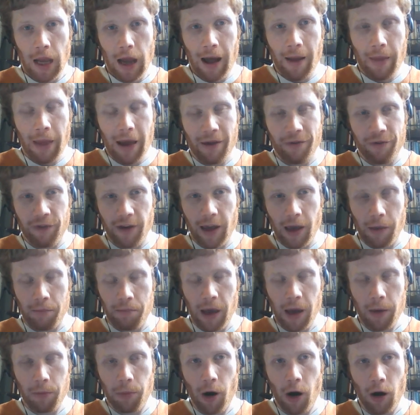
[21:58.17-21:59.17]
And I think a
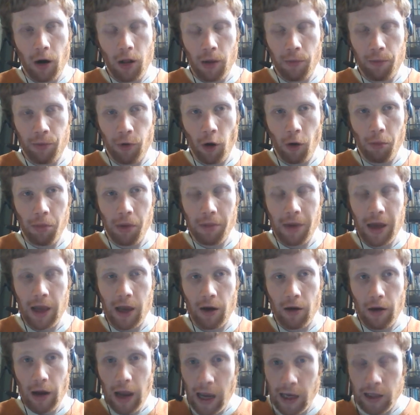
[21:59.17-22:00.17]
big part of the problem
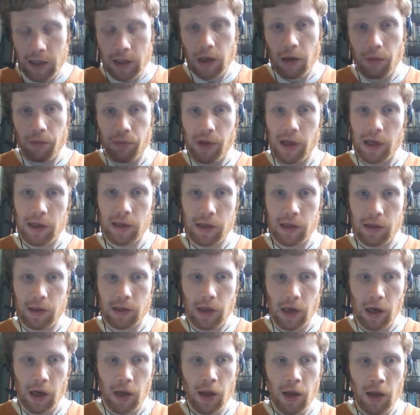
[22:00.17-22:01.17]
here is
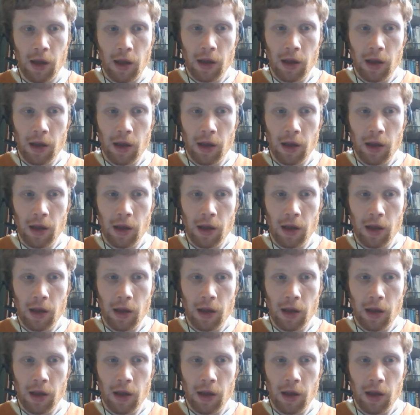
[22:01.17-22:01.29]
complacency.